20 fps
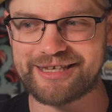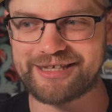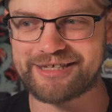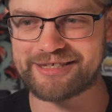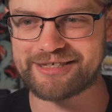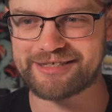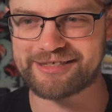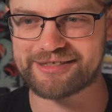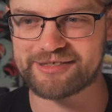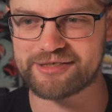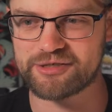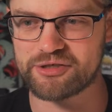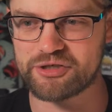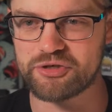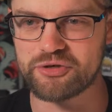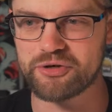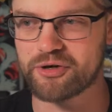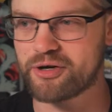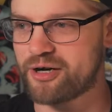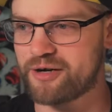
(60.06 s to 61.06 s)
is,
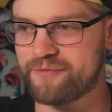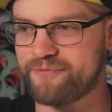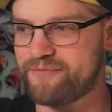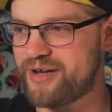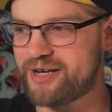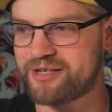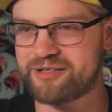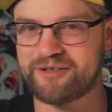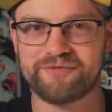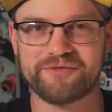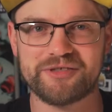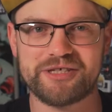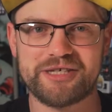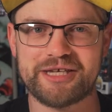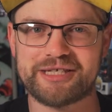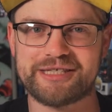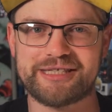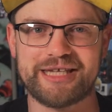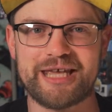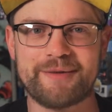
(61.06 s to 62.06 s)
you are effectively
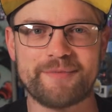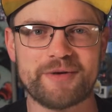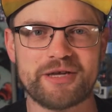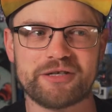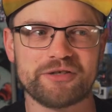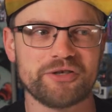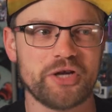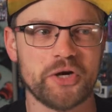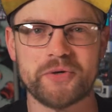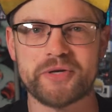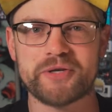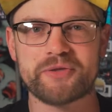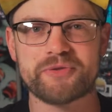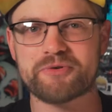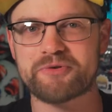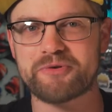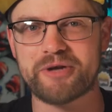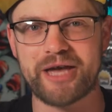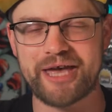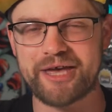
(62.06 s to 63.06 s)
a demon going
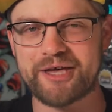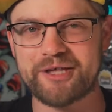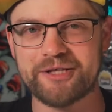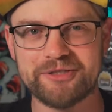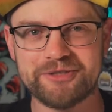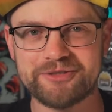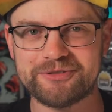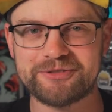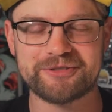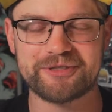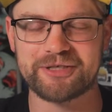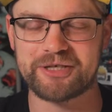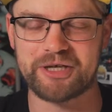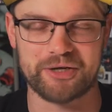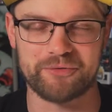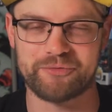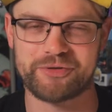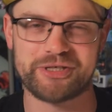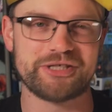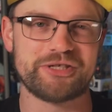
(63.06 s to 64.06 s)
through hell,
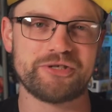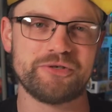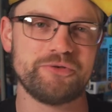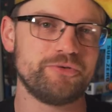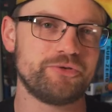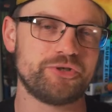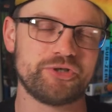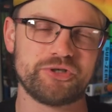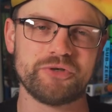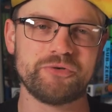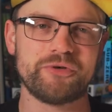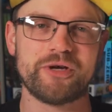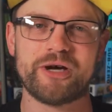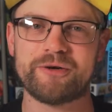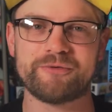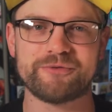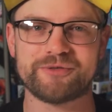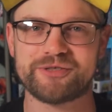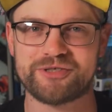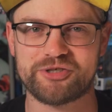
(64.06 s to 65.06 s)
going to shoot
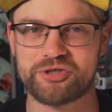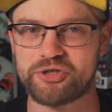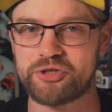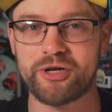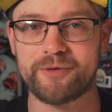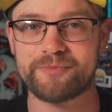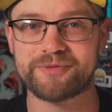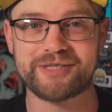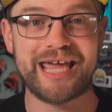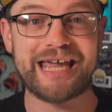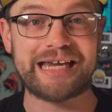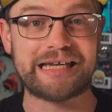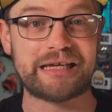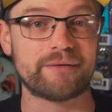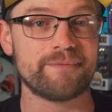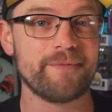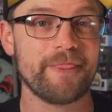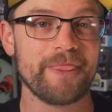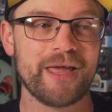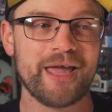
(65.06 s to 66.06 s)
up
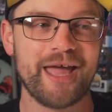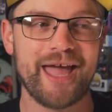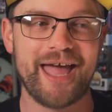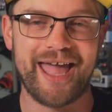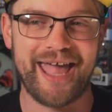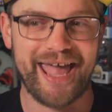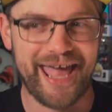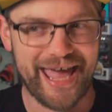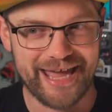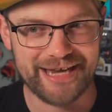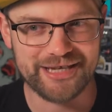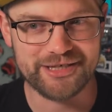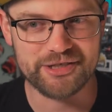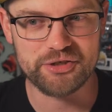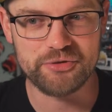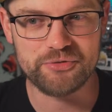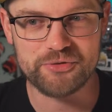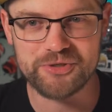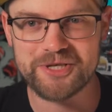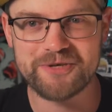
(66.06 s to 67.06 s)
Satan. And
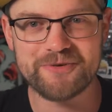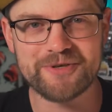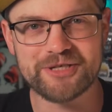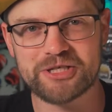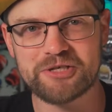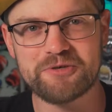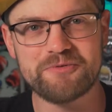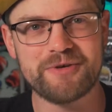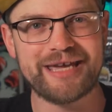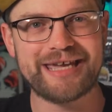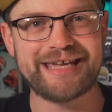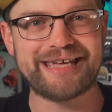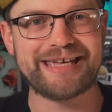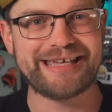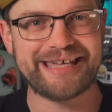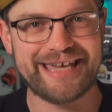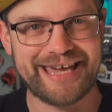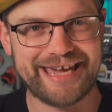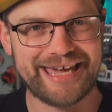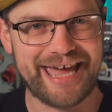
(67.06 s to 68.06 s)
you do it to a
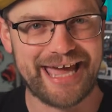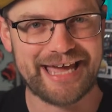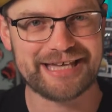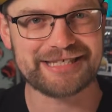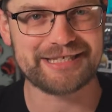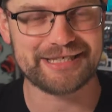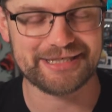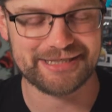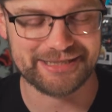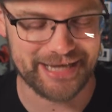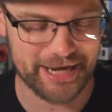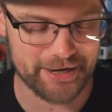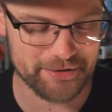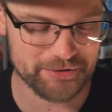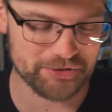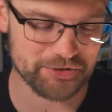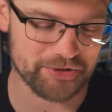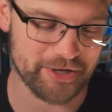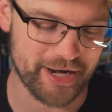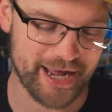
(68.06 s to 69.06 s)
kick-ass
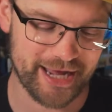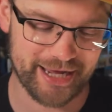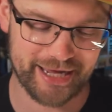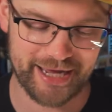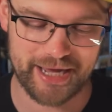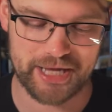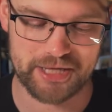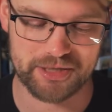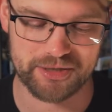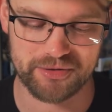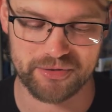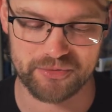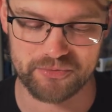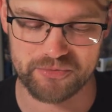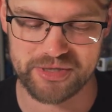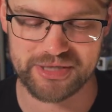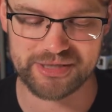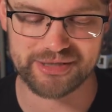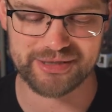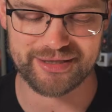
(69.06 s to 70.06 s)
soundtrack, and the
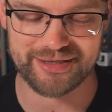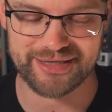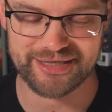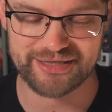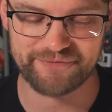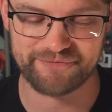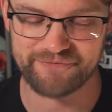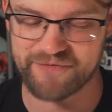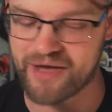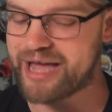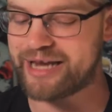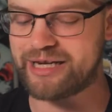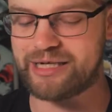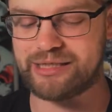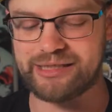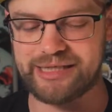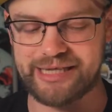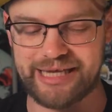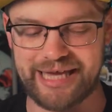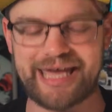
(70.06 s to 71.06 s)
reason this
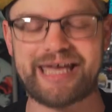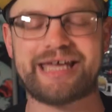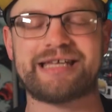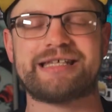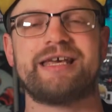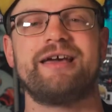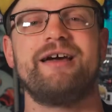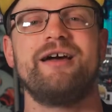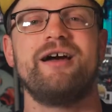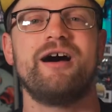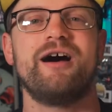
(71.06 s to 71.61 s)
finally hit